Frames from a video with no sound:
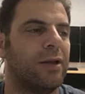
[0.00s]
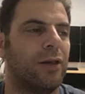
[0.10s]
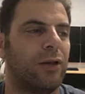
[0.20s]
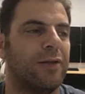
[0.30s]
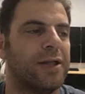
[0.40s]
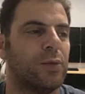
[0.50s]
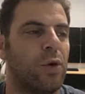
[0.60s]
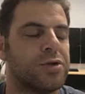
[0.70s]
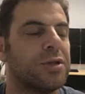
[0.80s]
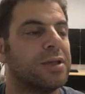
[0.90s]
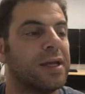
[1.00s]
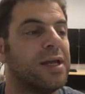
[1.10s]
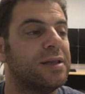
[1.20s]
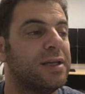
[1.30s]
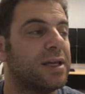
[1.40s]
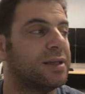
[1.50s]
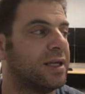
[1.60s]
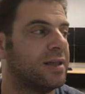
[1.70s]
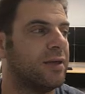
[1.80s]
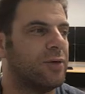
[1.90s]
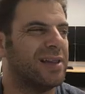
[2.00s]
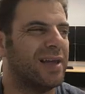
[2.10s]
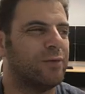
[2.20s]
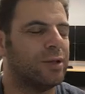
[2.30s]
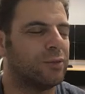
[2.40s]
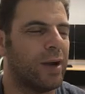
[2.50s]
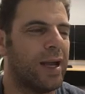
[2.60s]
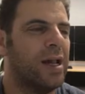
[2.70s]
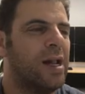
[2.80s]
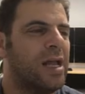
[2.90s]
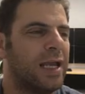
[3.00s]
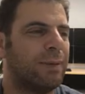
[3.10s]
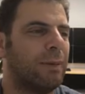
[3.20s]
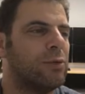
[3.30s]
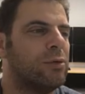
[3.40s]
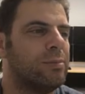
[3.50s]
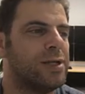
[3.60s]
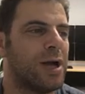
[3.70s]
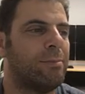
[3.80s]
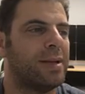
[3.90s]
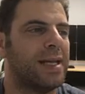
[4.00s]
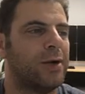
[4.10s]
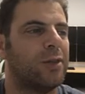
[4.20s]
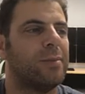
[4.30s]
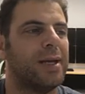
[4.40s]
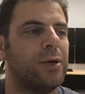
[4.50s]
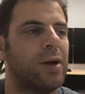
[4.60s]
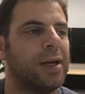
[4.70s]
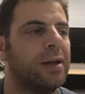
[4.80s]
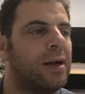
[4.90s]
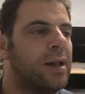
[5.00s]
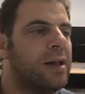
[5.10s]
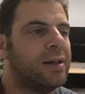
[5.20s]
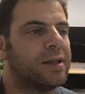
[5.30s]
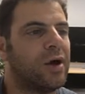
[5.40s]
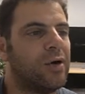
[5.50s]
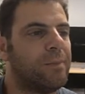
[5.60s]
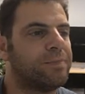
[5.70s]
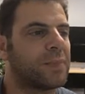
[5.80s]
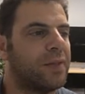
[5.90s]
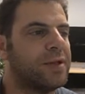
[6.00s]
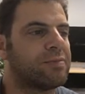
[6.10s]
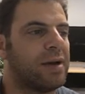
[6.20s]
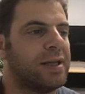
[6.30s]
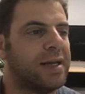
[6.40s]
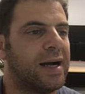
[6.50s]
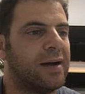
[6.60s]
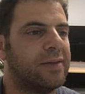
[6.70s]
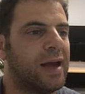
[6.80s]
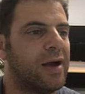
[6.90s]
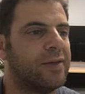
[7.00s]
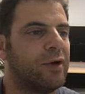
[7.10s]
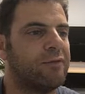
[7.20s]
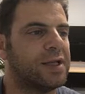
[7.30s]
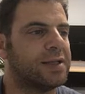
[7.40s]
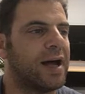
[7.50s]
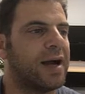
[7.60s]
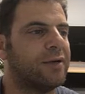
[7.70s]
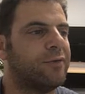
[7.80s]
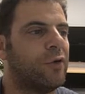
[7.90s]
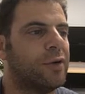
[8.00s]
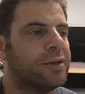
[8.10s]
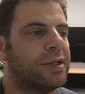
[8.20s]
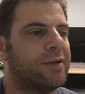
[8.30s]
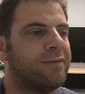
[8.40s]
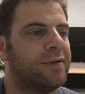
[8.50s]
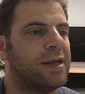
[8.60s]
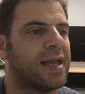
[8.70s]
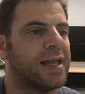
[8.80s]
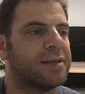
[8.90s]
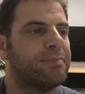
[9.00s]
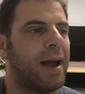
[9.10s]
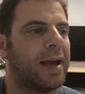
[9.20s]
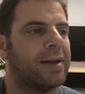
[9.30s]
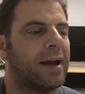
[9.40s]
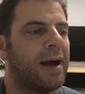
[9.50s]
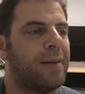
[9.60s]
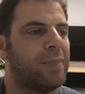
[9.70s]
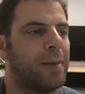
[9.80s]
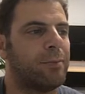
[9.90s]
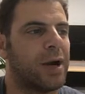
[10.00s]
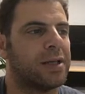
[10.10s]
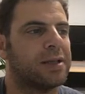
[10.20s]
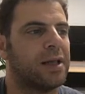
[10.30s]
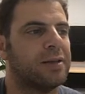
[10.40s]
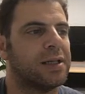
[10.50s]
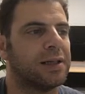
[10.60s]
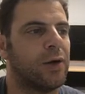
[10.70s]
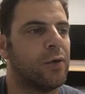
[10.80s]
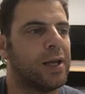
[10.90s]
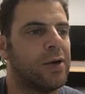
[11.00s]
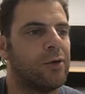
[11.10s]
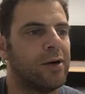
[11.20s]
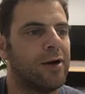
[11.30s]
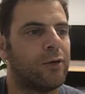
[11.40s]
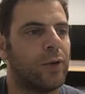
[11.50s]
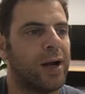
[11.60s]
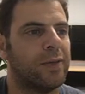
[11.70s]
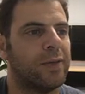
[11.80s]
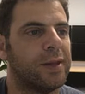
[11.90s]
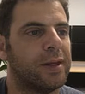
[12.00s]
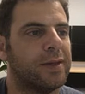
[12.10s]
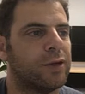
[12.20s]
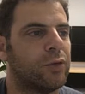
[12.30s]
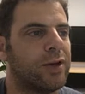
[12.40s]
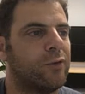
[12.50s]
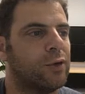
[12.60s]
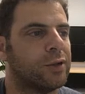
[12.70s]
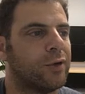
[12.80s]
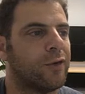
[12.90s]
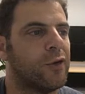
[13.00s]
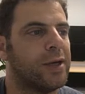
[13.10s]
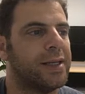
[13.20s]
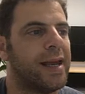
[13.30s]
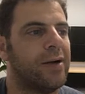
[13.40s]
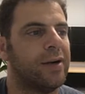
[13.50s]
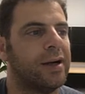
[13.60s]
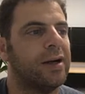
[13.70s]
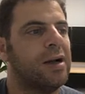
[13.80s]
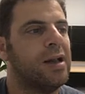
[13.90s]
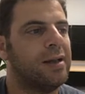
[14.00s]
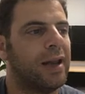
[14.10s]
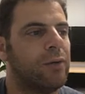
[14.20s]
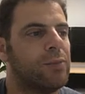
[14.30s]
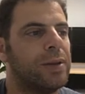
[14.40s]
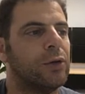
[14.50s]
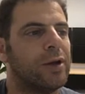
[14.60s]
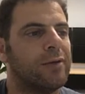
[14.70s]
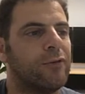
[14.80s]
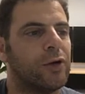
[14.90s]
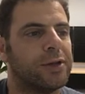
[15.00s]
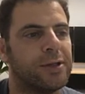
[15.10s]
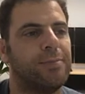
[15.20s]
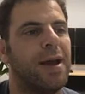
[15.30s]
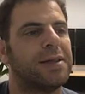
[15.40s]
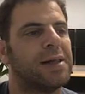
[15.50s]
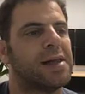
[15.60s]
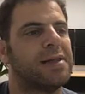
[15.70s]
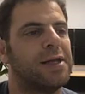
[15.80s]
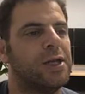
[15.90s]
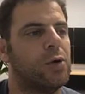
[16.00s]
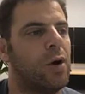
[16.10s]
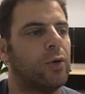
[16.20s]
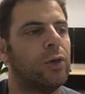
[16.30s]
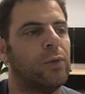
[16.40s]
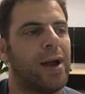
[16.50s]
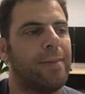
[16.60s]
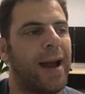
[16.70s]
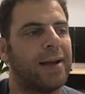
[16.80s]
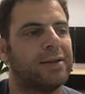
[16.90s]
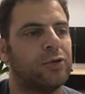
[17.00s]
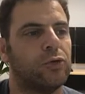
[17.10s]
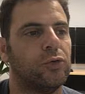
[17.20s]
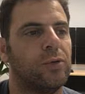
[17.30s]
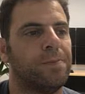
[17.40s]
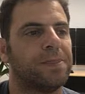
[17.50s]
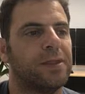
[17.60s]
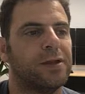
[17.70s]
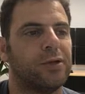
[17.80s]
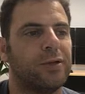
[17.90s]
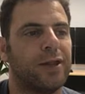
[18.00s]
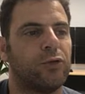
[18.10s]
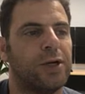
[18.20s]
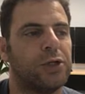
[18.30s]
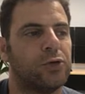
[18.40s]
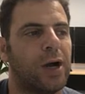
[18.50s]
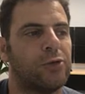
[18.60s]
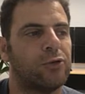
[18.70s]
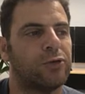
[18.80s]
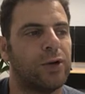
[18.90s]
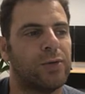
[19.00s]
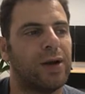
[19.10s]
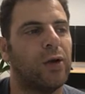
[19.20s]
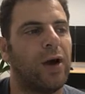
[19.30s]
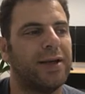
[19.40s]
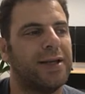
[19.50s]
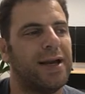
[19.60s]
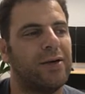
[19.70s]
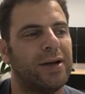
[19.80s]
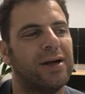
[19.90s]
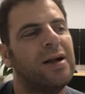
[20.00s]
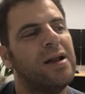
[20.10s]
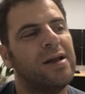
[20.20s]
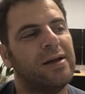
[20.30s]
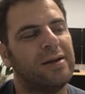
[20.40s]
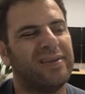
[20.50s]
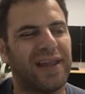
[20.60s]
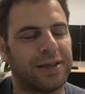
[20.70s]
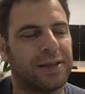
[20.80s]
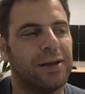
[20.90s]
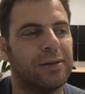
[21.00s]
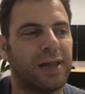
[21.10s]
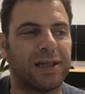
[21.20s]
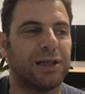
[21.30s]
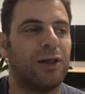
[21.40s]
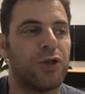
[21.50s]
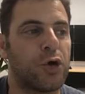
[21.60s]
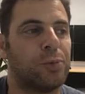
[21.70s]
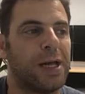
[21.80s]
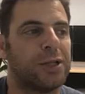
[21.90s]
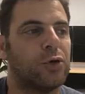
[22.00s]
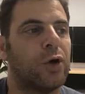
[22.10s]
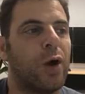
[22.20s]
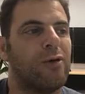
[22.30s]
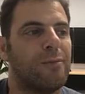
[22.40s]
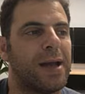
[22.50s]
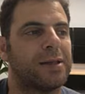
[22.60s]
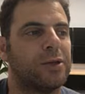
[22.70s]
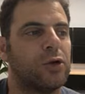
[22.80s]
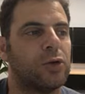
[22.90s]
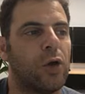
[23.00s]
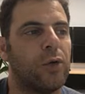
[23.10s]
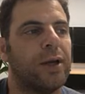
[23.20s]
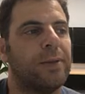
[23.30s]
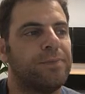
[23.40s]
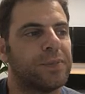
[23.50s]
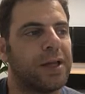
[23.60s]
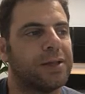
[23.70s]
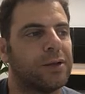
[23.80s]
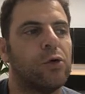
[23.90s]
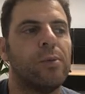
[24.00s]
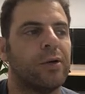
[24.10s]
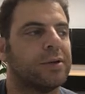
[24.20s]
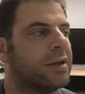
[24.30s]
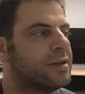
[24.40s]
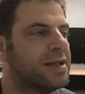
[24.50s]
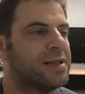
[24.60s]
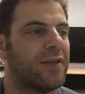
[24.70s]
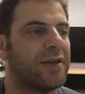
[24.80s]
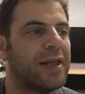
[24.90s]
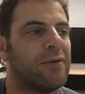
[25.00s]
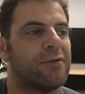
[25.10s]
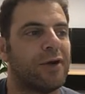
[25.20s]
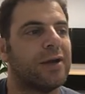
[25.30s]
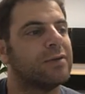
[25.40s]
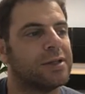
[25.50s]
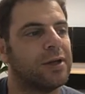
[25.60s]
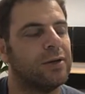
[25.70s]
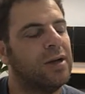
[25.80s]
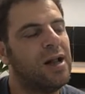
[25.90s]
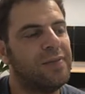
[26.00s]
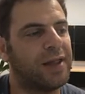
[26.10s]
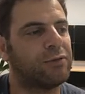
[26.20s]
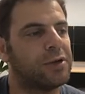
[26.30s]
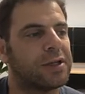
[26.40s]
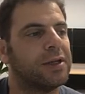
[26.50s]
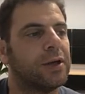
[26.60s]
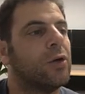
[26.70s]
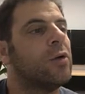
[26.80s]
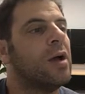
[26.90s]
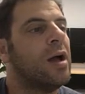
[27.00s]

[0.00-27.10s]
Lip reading: lot of these are watch and sees, and you can see that they're in levels where you probably wouldn't be jumping in on them anyway. So this one here, the obvious target for us, if it gets back and breaks this low here at around the 24 sort of 30 area, we'd be looking for it to basically continue on all the way back to the sort of that 2200, 2190 area. That's the logical place it'll go if it makes a new low here. It's almost, there's nothing there in front of it, so that's where it's going to go